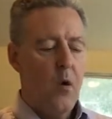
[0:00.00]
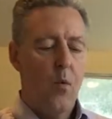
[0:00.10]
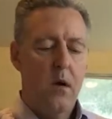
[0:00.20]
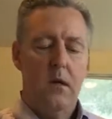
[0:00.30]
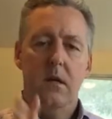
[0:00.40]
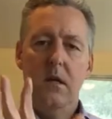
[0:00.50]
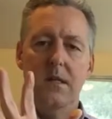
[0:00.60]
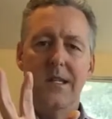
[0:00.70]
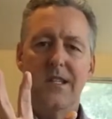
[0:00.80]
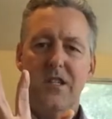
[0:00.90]
One
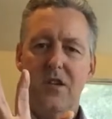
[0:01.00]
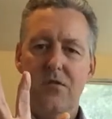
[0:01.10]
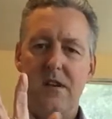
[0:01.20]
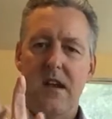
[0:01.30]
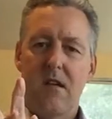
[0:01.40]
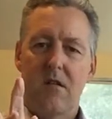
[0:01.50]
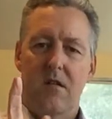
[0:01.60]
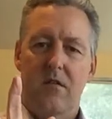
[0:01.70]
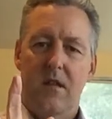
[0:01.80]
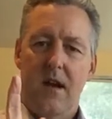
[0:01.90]
is it's so narrow